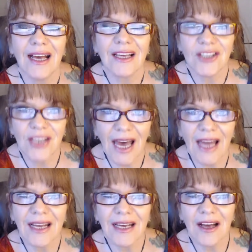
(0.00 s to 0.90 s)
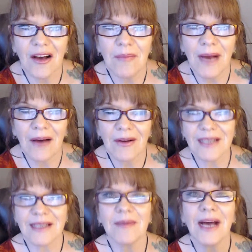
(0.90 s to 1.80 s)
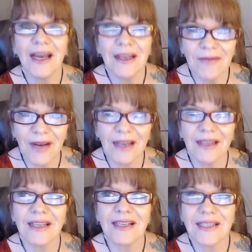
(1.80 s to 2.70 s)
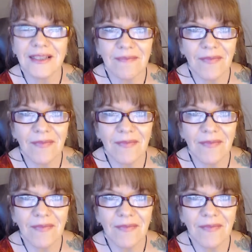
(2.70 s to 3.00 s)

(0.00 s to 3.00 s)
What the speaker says: chatting about, because I'm kind of on this